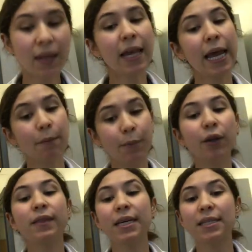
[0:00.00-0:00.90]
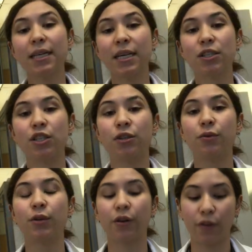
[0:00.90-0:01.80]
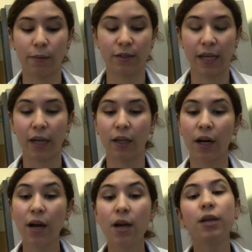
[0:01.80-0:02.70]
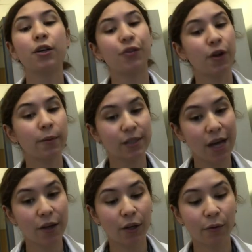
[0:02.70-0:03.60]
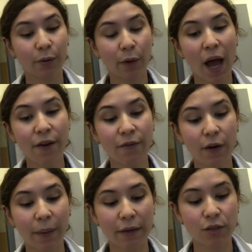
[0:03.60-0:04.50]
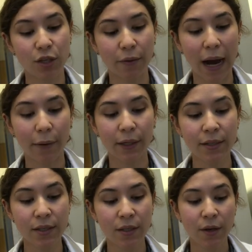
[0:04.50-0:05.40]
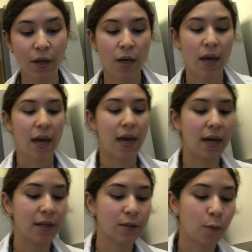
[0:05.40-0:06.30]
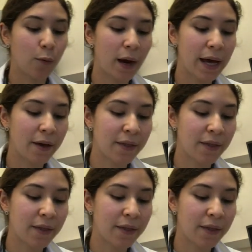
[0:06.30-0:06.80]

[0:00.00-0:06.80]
and put this into your thermocycler. Your thermocycler will run for about 2 hours, and while